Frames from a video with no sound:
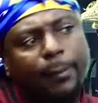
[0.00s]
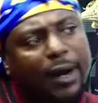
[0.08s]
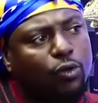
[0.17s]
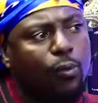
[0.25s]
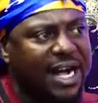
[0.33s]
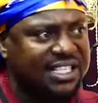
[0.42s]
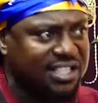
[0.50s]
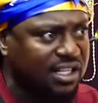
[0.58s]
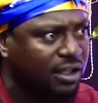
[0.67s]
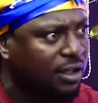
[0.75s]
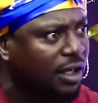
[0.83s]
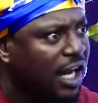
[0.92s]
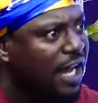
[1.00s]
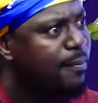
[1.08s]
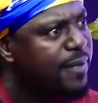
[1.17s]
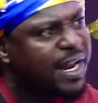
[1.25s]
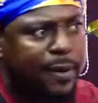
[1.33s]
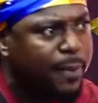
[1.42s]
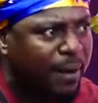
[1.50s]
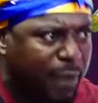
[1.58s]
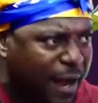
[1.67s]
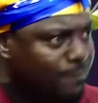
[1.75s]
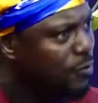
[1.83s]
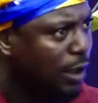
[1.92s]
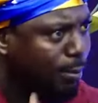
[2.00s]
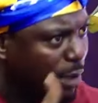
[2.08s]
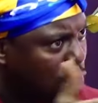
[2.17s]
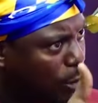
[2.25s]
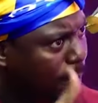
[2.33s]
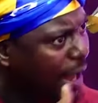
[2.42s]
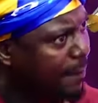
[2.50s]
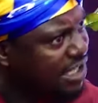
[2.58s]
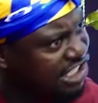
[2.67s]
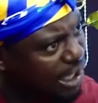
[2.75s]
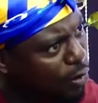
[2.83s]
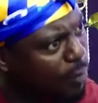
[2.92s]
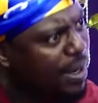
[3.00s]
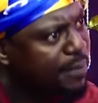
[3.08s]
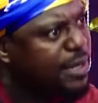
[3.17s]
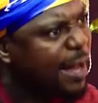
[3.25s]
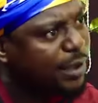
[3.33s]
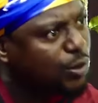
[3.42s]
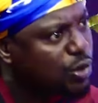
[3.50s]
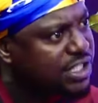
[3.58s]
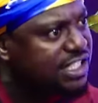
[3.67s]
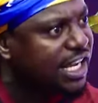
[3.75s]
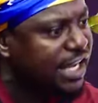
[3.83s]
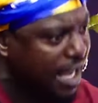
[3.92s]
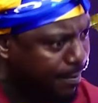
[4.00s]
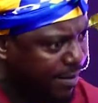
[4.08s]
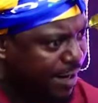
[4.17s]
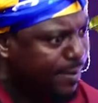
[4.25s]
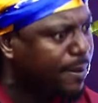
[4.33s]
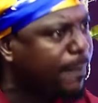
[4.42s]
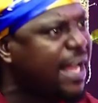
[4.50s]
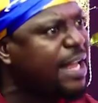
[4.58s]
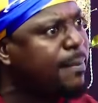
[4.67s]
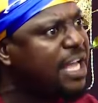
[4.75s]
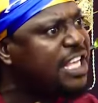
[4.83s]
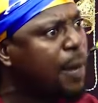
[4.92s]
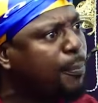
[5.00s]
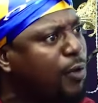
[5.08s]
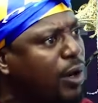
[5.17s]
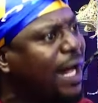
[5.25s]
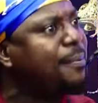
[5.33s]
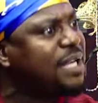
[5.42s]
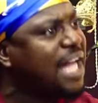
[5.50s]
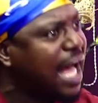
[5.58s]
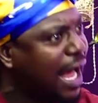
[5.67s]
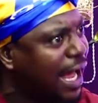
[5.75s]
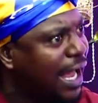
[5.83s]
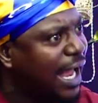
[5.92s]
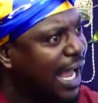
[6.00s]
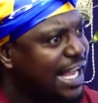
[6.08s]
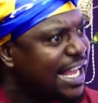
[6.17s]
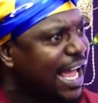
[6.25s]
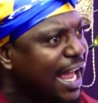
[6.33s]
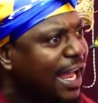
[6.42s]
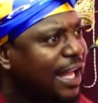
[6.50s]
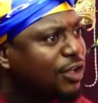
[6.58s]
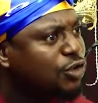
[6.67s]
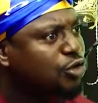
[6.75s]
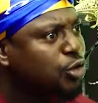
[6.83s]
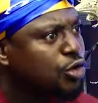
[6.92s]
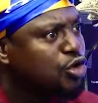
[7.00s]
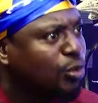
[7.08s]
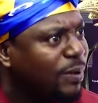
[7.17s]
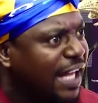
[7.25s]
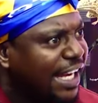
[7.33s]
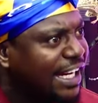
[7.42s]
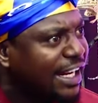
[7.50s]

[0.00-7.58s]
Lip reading: Kumasi. E mere bi beba minu beba be shawo ba bi a minu ti e mere bi beba ye be ye program bi a e ye soon, soon, they are the